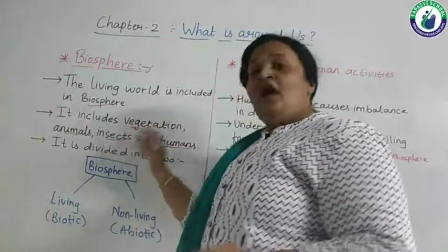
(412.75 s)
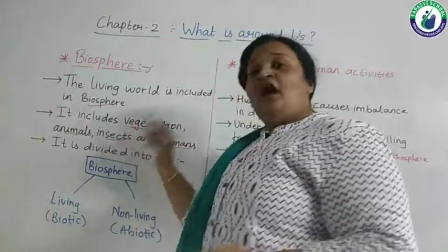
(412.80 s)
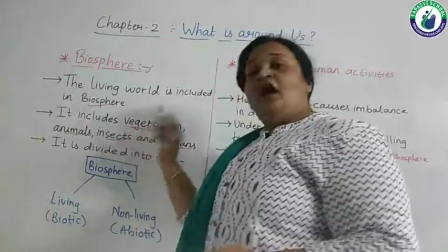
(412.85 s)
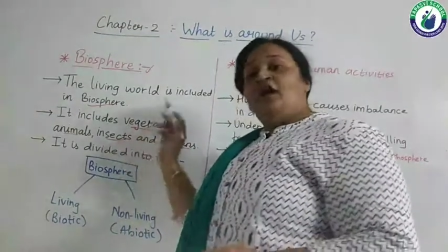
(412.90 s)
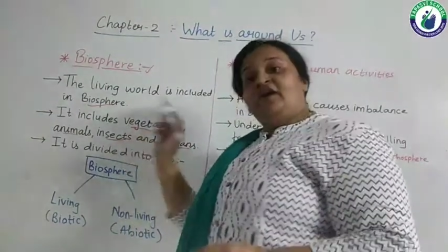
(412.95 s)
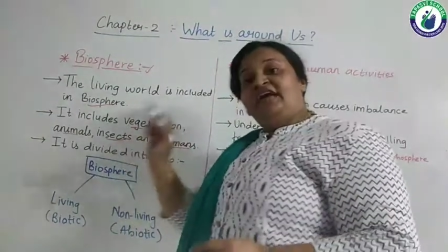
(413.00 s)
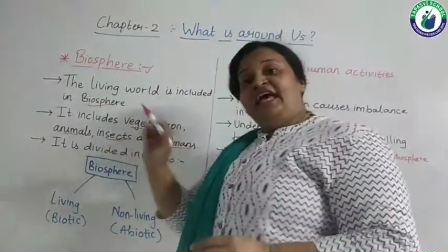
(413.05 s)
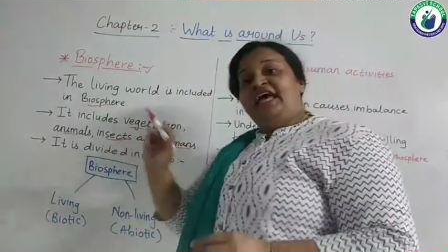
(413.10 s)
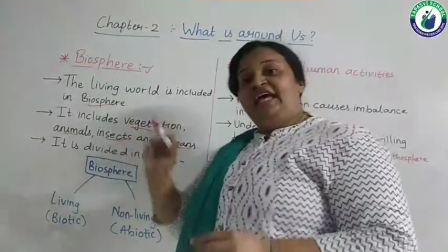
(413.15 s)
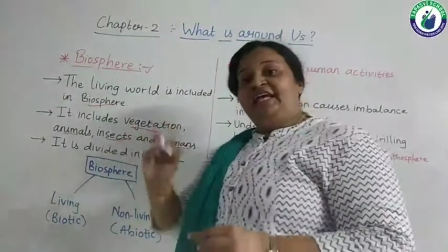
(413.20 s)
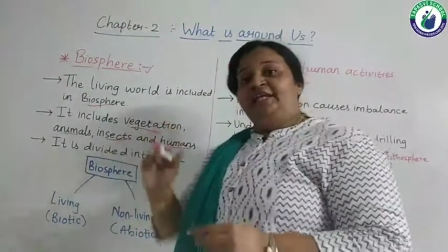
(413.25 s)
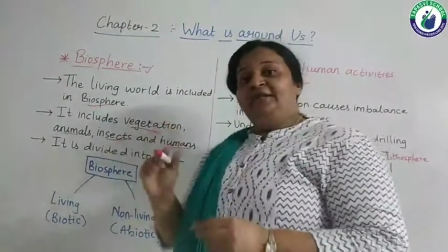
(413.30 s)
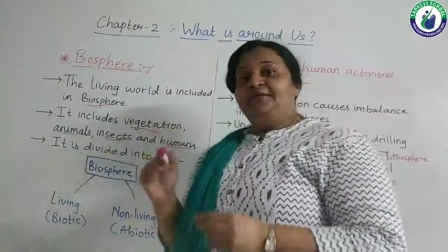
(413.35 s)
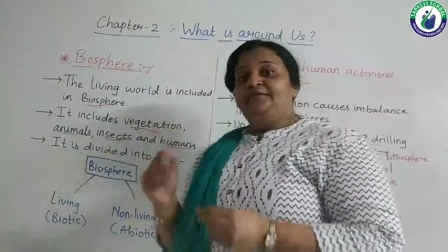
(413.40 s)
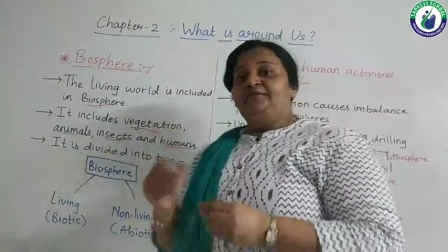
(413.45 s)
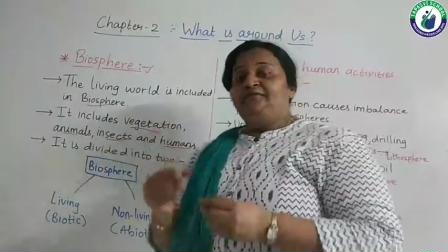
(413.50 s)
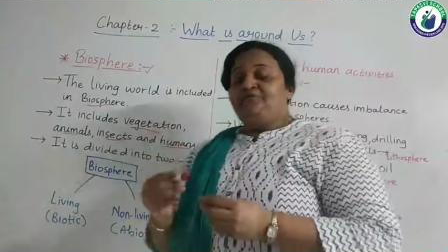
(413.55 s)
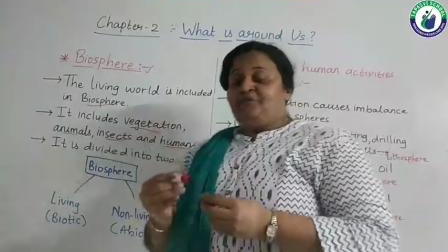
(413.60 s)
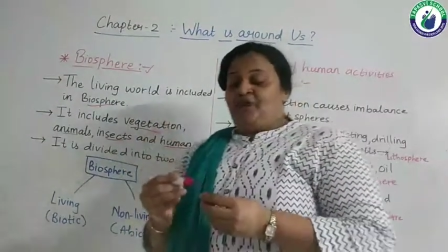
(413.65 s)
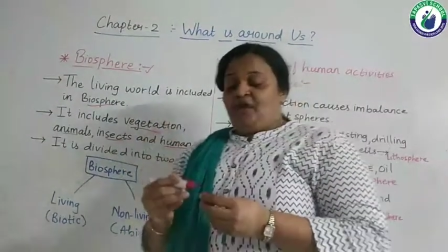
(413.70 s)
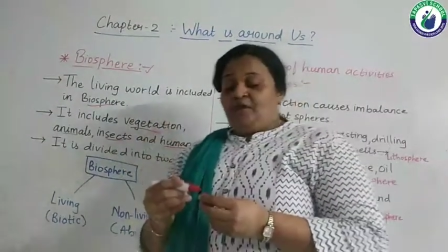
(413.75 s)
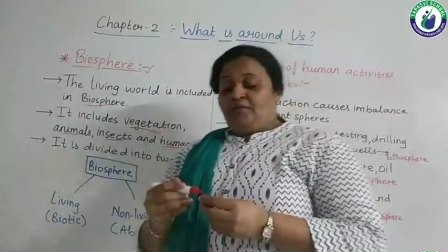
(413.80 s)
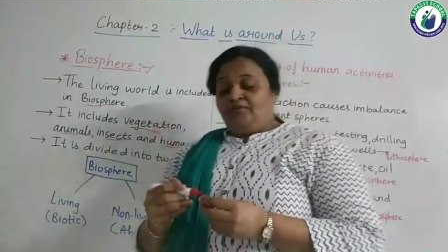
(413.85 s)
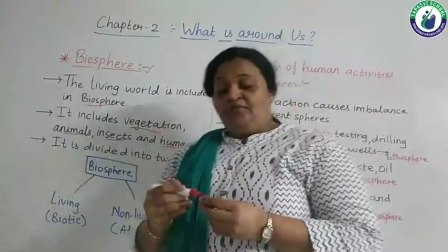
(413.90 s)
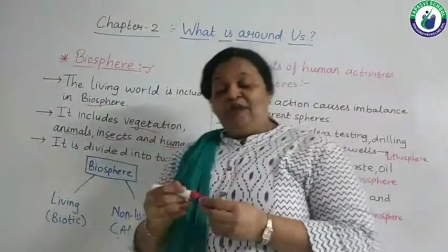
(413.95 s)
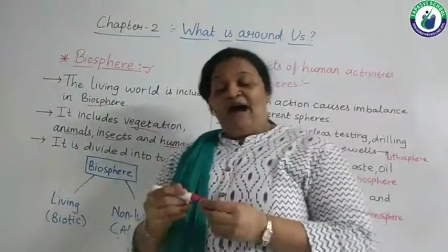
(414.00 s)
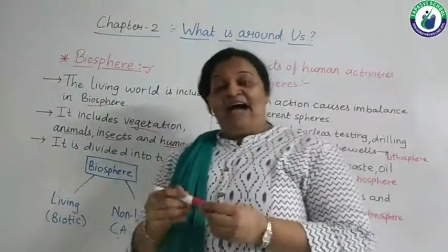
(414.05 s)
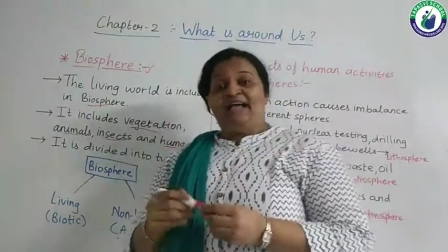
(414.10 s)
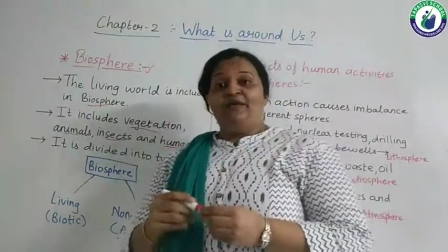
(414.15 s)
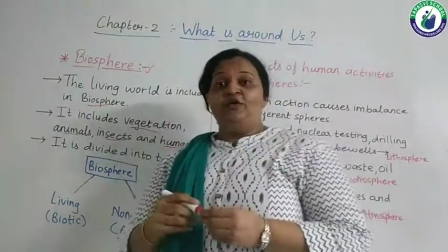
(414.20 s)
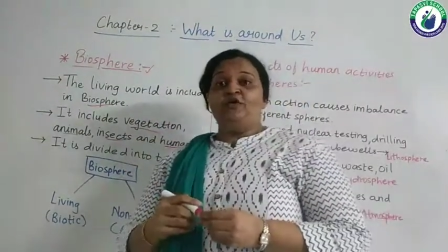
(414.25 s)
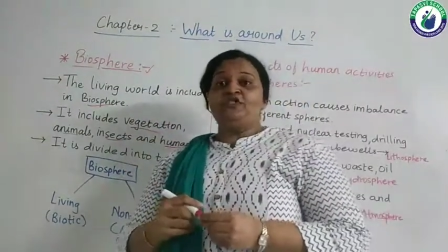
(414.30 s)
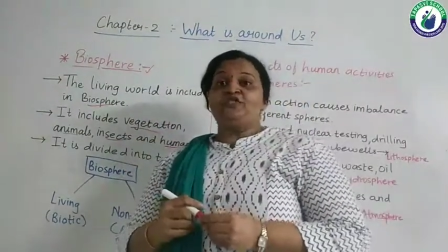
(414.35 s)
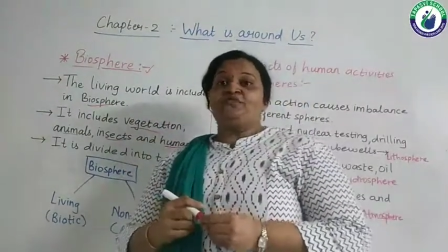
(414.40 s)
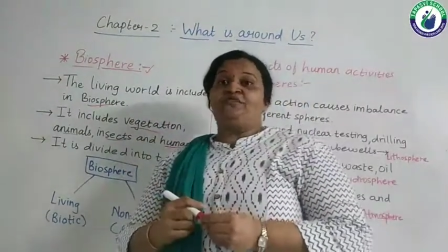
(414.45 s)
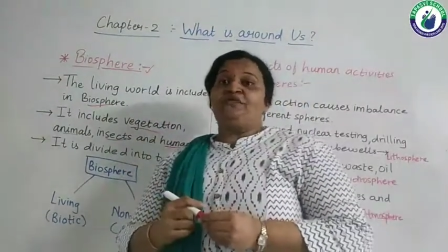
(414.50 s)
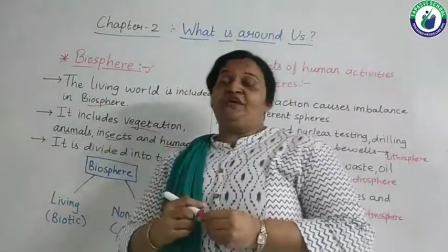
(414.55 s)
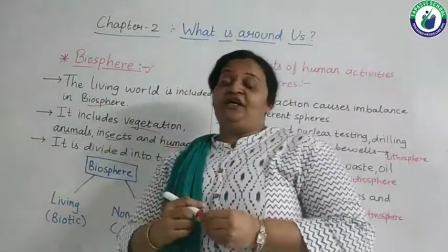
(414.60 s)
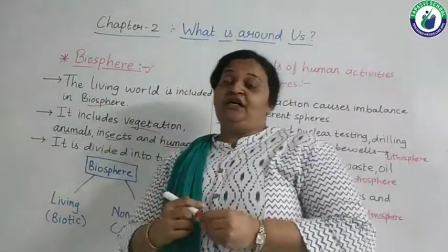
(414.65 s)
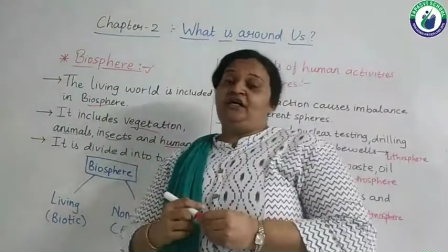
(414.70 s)
Again,
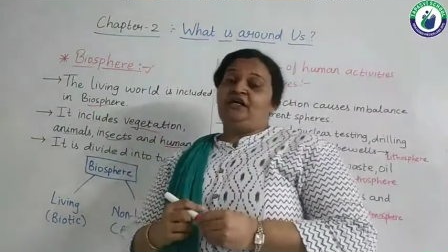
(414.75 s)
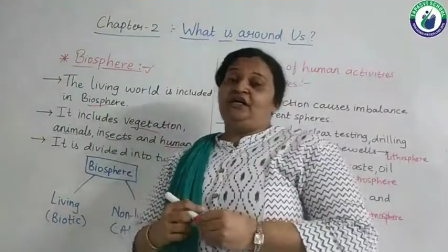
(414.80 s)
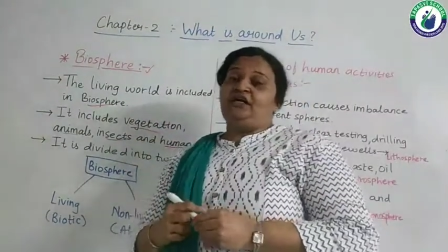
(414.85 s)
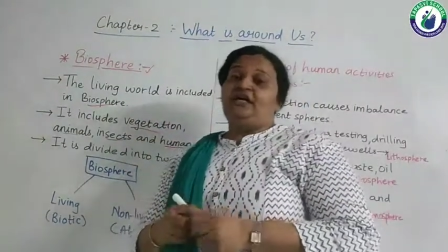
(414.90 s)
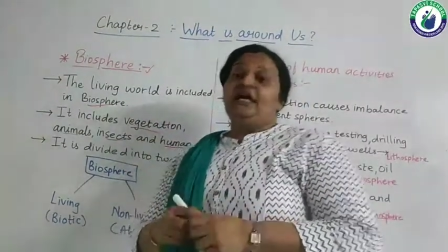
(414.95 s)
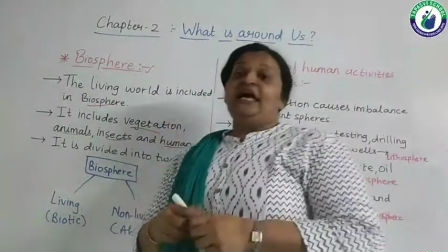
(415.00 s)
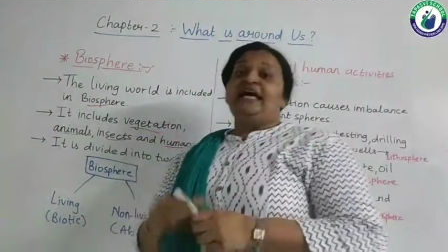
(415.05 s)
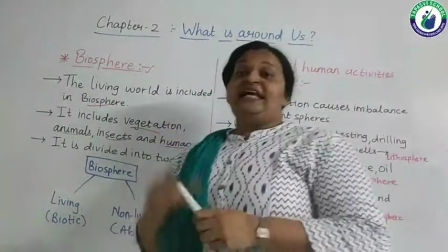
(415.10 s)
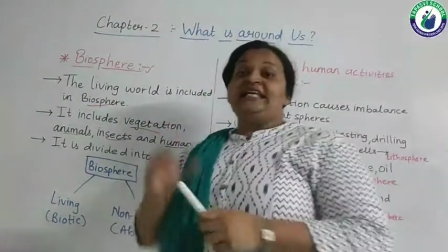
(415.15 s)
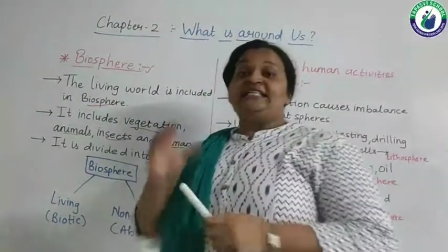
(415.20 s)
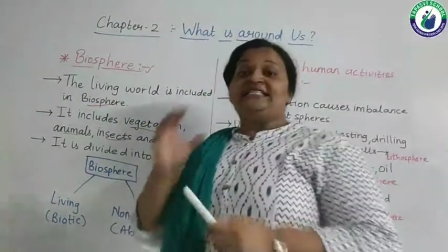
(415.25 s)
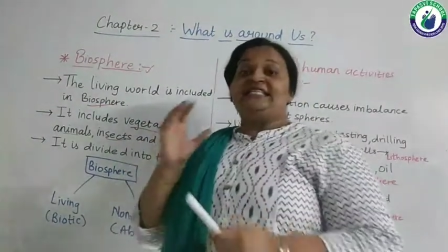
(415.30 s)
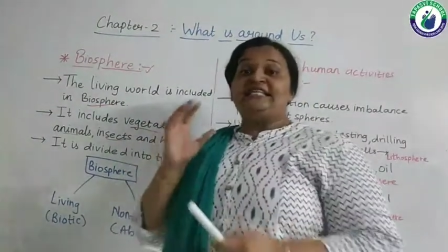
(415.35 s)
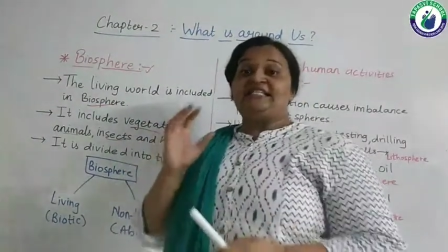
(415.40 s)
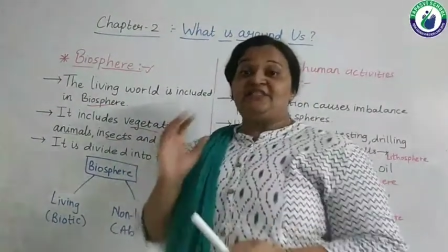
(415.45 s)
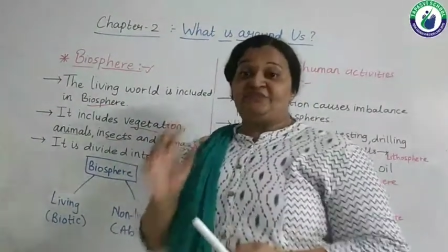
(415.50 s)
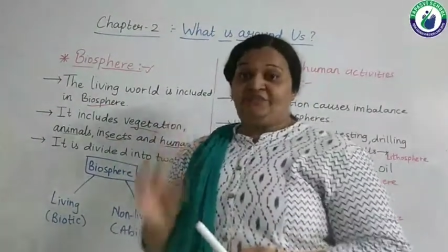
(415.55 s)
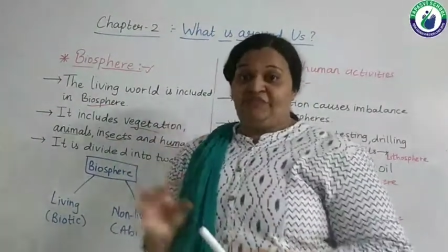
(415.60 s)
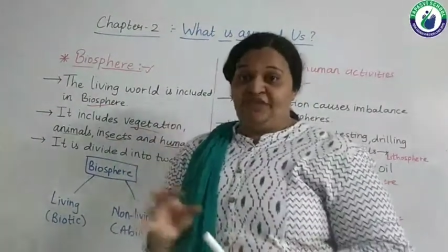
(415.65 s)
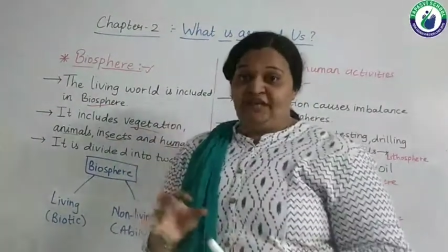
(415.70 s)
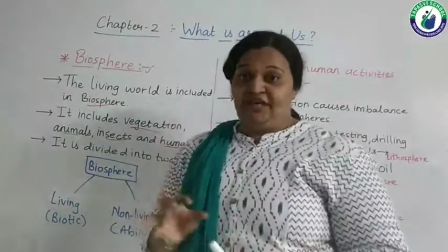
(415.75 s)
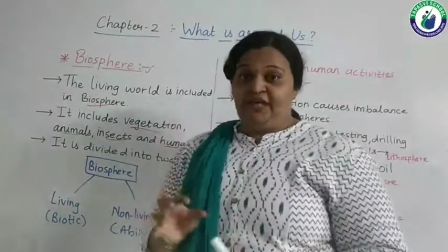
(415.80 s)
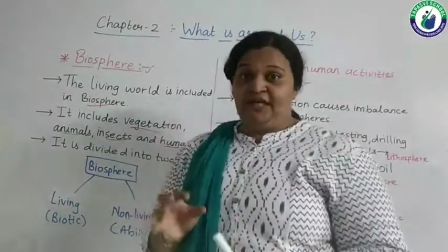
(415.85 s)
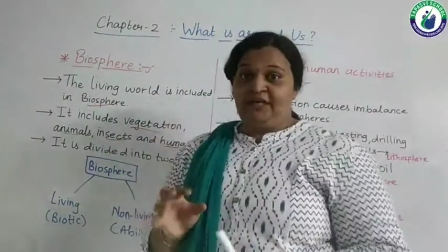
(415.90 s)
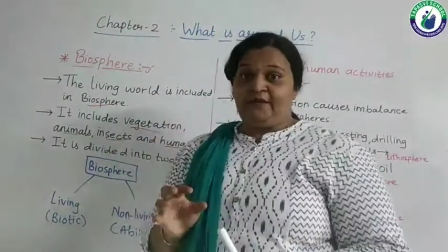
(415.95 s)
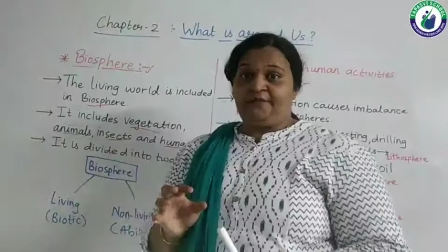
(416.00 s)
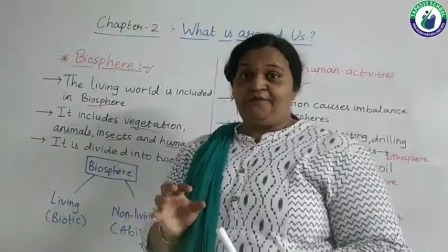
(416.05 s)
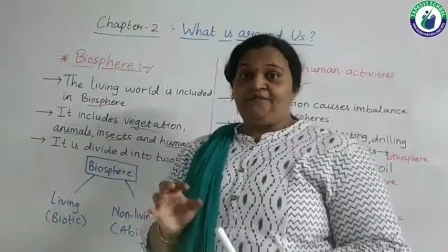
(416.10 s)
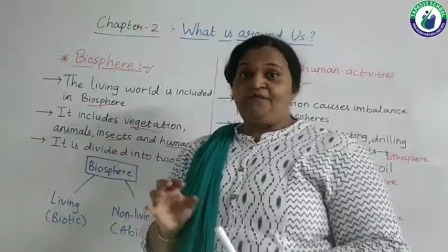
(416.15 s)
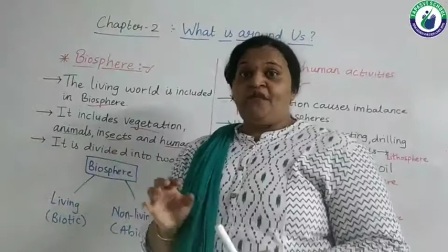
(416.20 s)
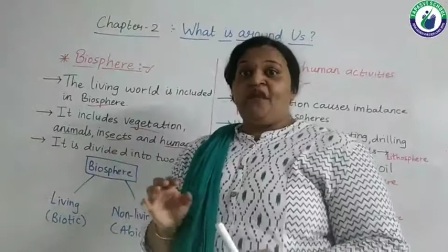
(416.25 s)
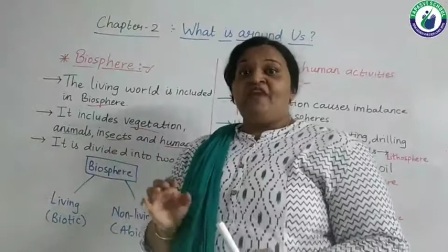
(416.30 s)
biosphere is the sphere